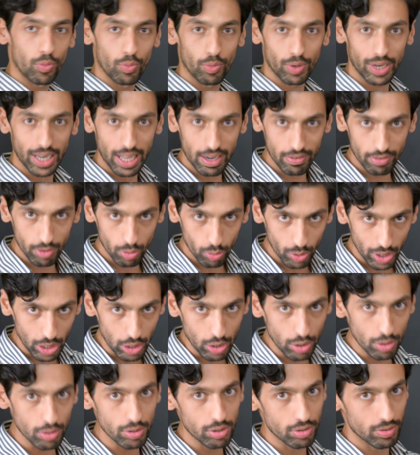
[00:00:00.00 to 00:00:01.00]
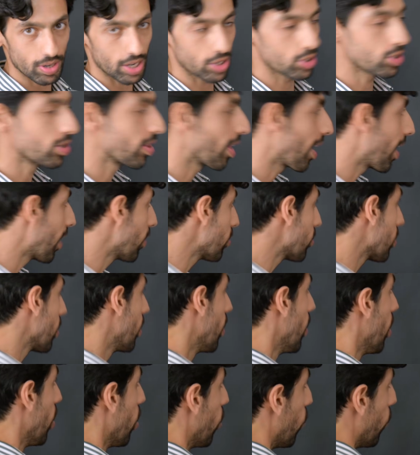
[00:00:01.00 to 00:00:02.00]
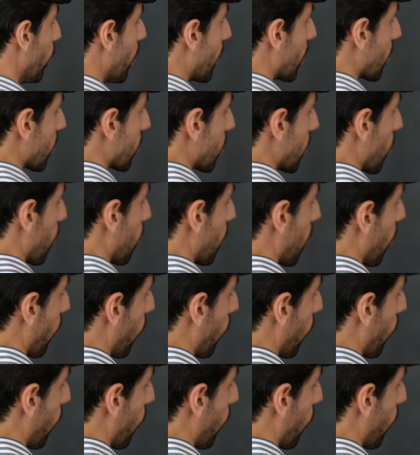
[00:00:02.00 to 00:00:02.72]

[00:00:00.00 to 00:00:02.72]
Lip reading: Whenever we do stretch it out, we can simply